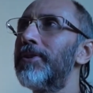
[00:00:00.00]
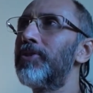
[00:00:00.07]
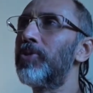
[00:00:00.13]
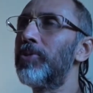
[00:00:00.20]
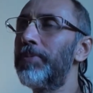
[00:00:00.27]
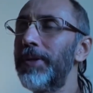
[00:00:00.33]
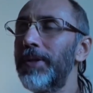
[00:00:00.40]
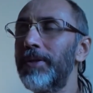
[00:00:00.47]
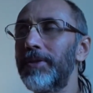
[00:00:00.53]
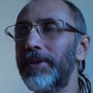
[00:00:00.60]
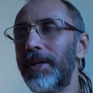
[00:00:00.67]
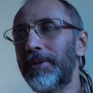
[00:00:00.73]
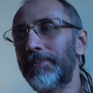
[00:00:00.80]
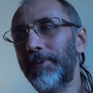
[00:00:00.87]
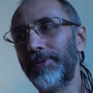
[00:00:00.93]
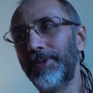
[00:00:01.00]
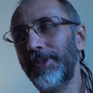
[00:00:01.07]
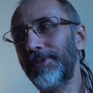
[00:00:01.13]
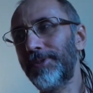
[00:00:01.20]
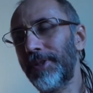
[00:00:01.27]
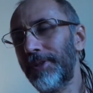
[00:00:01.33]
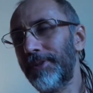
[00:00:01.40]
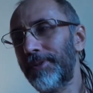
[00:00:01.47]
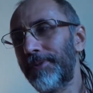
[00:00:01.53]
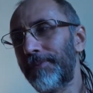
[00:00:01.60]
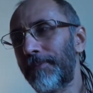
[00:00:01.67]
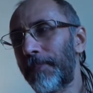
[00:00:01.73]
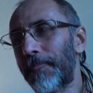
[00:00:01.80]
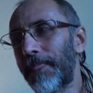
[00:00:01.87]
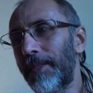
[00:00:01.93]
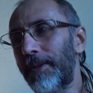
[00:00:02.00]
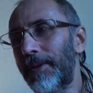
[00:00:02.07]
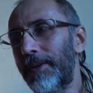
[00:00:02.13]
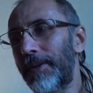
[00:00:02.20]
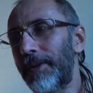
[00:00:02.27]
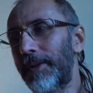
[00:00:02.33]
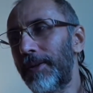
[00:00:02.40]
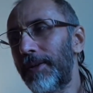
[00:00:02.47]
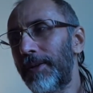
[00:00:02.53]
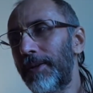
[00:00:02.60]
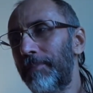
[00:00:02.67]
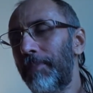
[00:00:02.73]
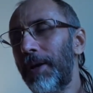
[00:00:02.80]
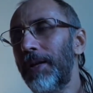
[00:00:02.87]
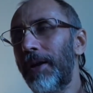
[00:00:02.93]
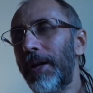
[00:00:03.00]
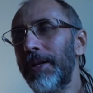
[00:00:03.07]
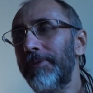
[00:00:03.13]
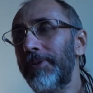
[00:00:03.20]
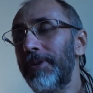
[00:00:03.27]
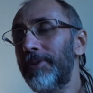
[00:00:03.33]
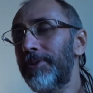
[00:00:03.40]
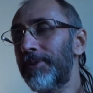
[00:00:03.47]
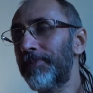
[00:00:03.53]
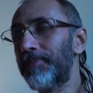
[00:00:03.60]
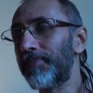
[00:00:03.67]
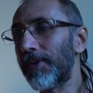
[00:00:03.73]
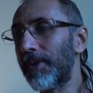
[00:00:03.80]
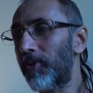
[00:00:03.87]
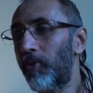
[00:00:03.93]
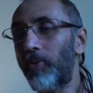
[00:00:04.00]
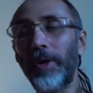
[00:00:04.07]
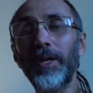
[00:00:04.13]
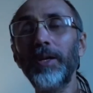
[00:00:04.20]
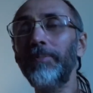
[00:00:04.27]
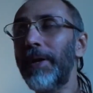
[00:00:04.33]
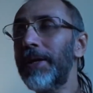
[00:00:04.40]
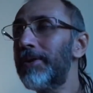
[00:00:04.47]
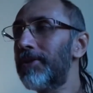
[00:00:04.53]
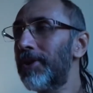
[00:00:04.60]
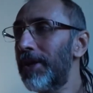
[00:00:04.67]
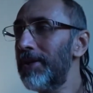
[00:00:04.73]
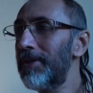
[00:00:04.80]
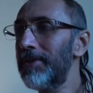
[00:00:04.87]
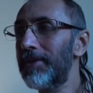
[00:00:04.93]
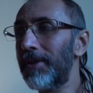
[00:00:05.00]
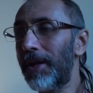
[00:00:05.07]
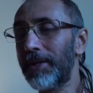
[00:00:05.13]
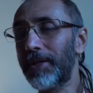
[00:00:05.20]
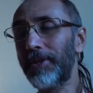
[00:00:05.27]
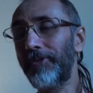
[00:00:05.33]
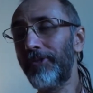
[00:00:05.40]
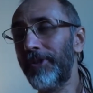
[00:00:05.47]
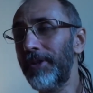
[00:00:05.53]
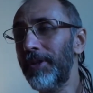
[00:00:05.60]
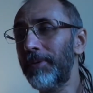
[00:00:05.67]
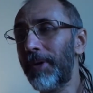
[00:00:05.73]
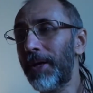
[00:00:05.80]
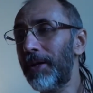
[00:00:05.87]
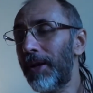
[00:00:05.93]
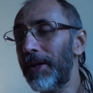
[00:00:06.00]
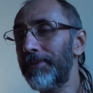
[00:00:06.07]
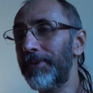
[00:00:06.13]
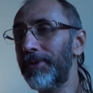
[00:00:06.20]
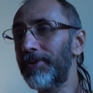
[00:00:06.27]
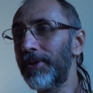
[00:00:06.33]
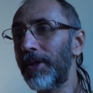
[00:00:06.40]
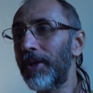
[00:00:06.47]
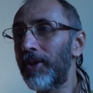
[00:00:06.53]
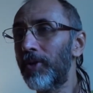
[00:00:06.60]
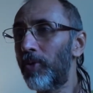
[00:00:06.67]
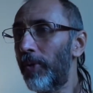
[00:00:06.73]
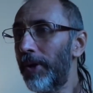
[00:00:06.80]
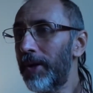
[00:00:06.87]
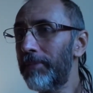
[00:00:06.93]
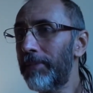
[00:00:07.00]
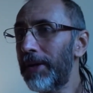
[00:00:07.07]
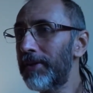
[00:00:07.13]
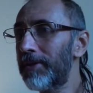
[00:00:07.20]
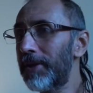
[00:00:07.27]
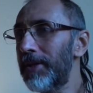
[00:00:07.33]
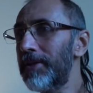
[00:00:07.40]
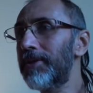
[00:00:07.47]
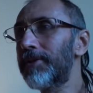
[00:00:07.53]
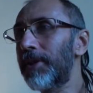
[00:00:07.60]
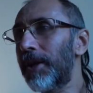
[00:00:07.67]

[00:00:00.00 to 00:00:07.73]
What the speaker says: to be in that position. My life is well maintained. I can feel my life is well maintained,